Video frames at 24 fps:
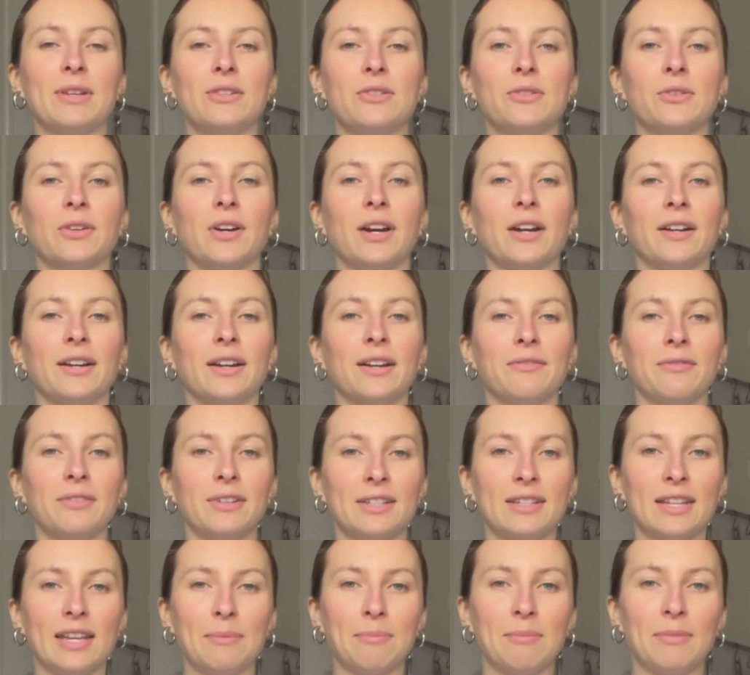into our
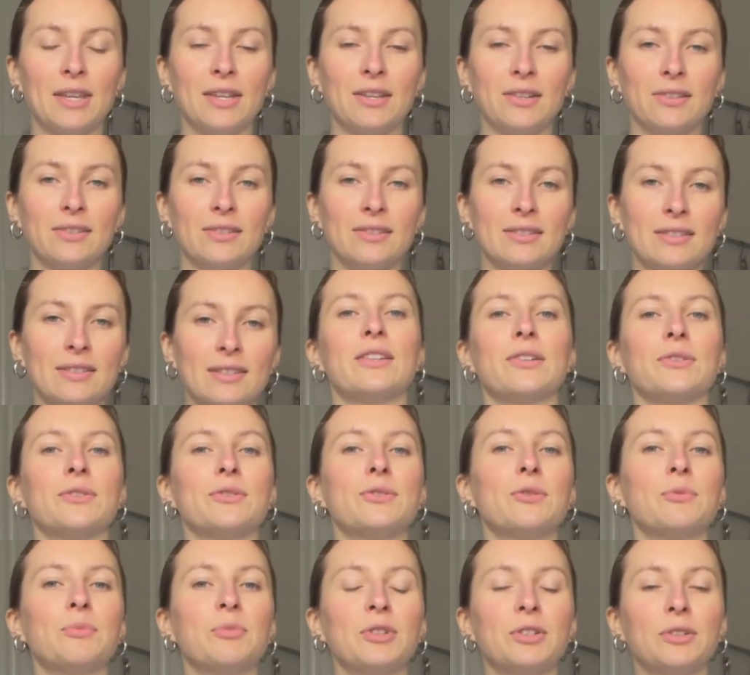everyday meals. They're
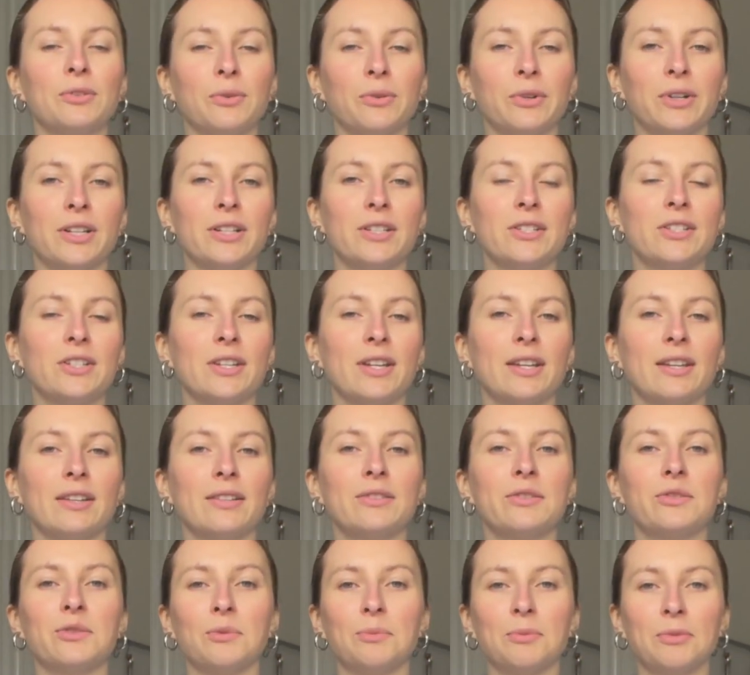super nourishing,
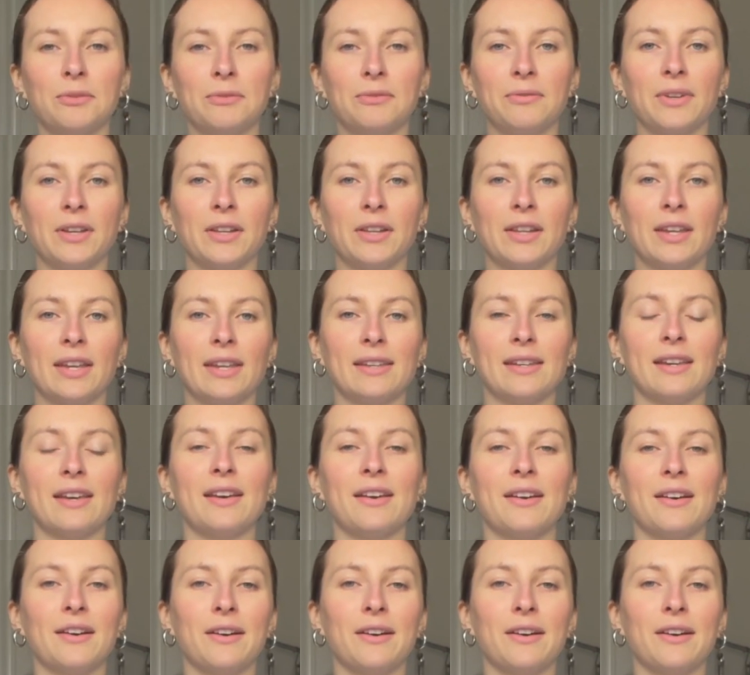super filling,